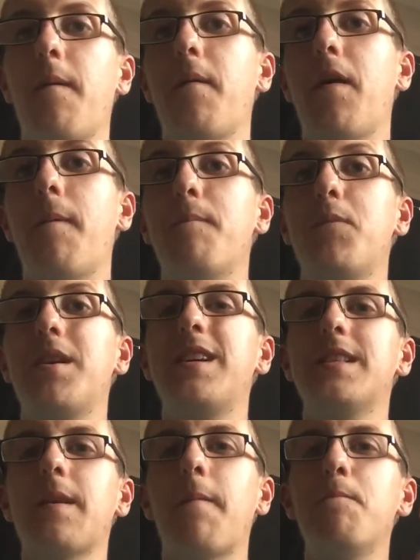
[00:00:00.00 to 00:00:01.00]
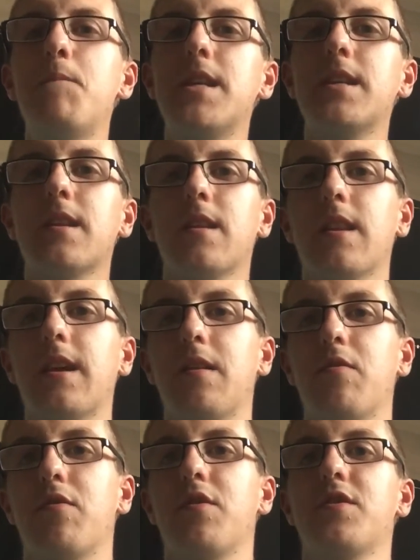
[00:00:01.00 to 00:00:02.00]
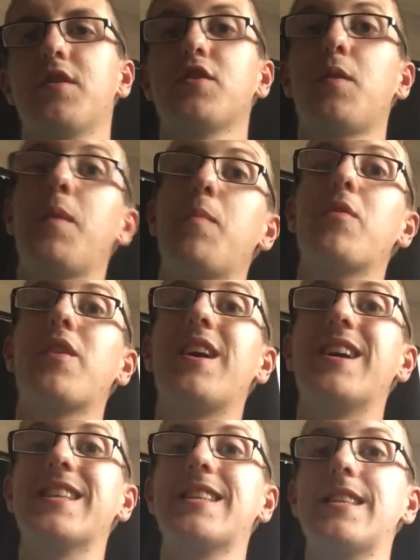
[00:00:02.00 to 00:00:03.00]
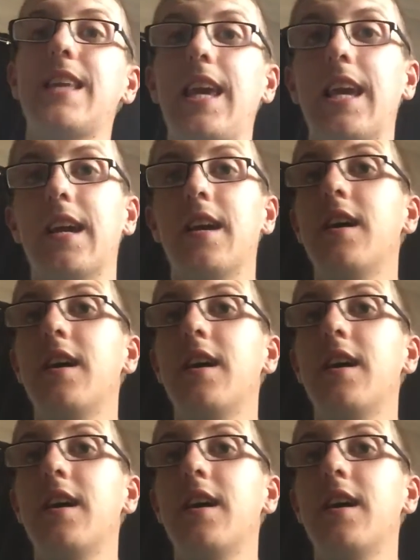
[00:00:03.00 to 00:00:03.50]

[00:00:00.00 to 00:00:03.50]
um, but it's a mental illness, so people can't see it.